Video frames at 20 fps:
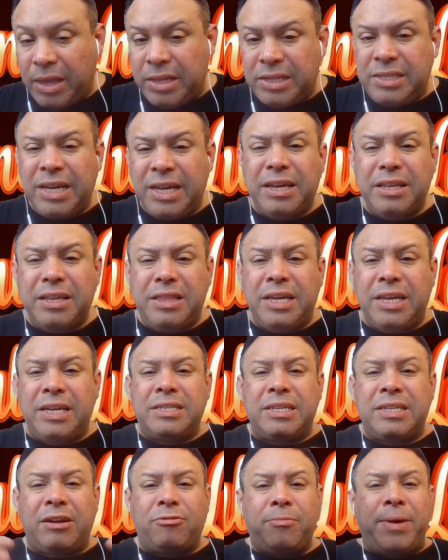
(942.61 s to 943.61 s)
The second thing
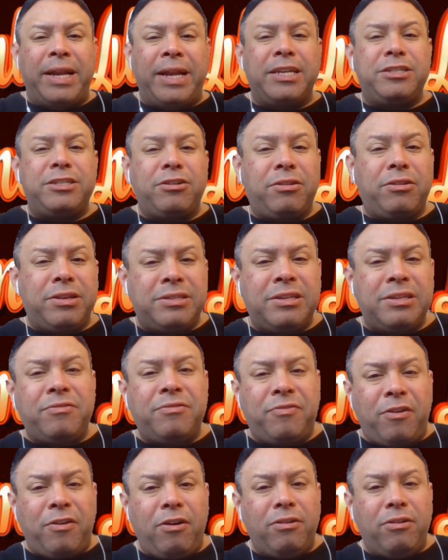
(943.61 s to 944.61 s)
is I reminded y'all this in
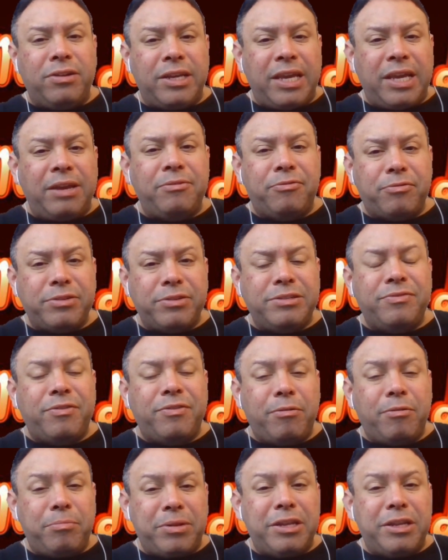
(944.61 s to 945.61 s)
the fall, and it came to fruition
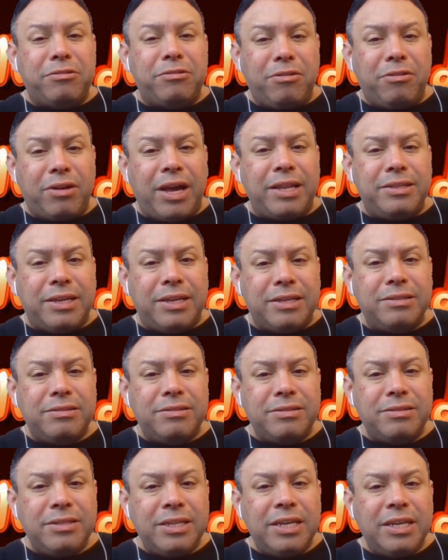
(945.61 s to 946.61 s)
from a political
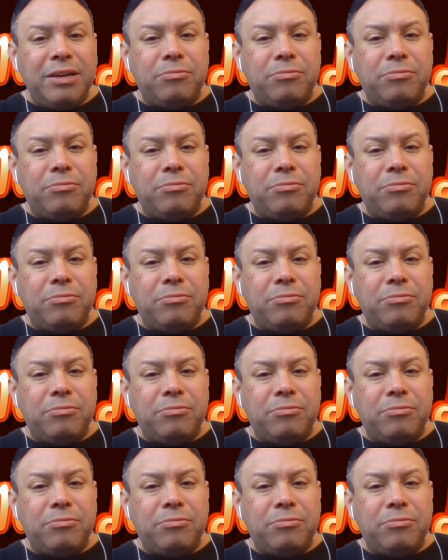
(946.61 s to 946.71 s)
context.